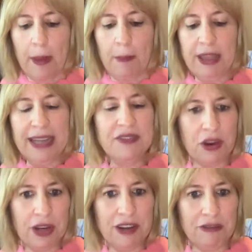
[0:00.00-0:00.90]
But that's
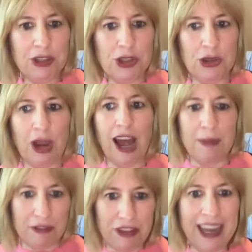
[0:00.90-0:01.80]
very different to
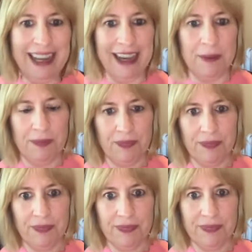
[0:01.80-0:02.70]
I'm a failure,
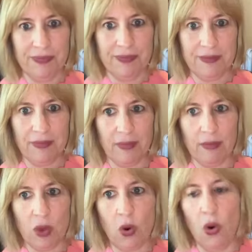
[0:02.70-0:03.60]

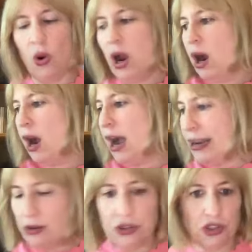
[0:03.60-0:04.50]
or I
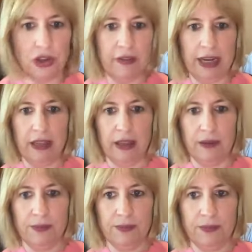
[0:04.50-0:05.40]
don't deserve anything,
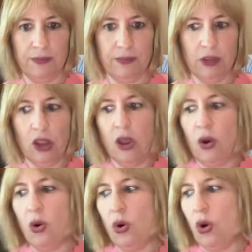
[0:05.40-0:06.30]

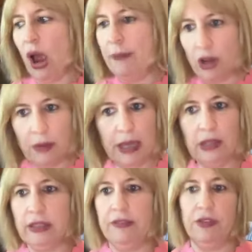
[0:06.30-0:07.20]
or I'm going to be
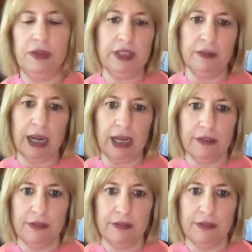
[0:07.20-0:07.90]
guilty for the rest of my life.